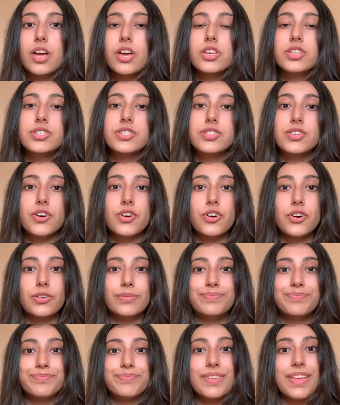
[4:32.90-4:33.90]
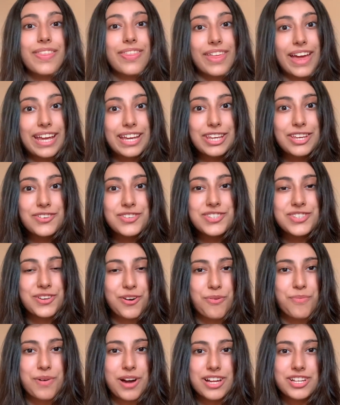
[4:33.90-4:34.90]
So thank you
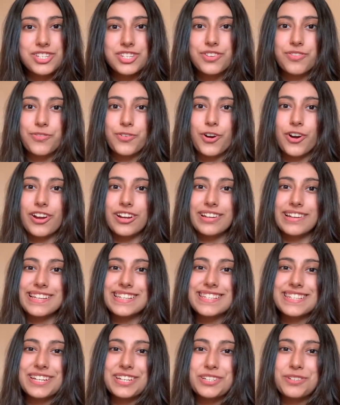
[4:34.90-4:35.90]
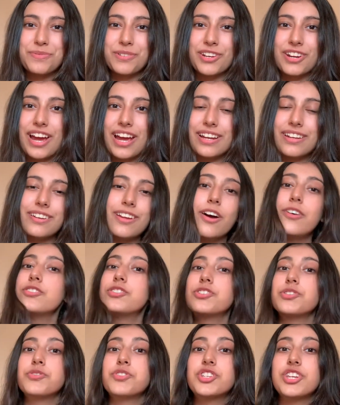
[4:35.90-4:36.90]
so much for listening to me right now.
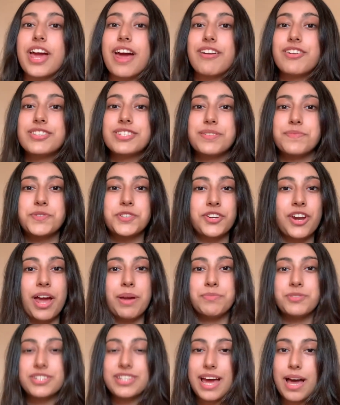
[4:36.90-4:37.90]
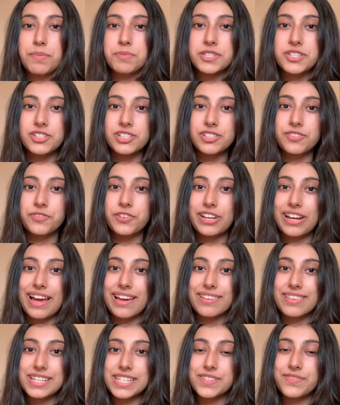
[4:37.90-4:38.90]
Do share and subscribe to Tapsules if you
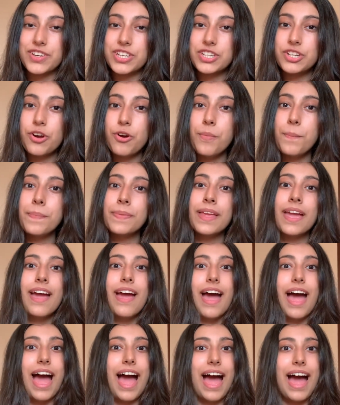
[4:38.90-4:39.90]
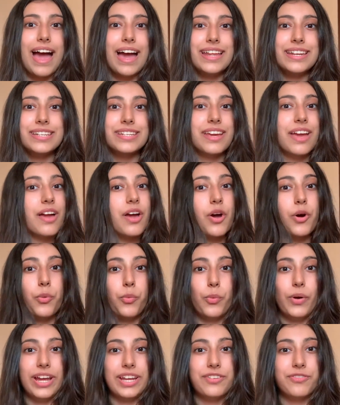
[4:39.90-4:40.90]
like this video, and
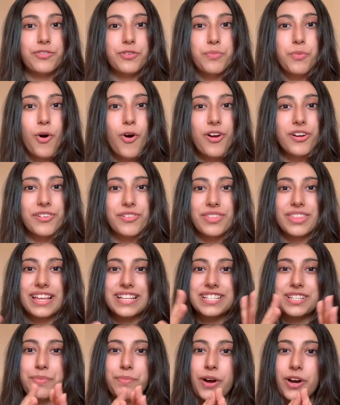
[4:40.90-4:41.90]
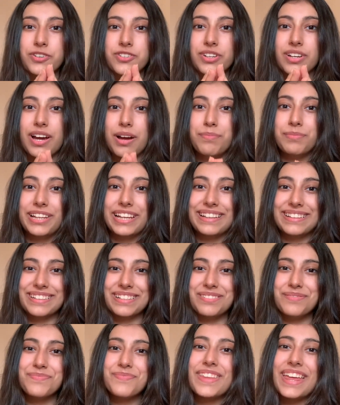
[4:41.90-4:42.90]
wait for more that's about to come
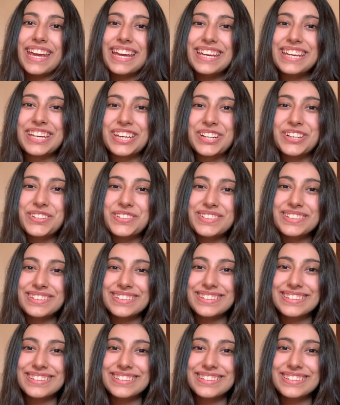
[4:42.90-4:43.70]
later. Thank you.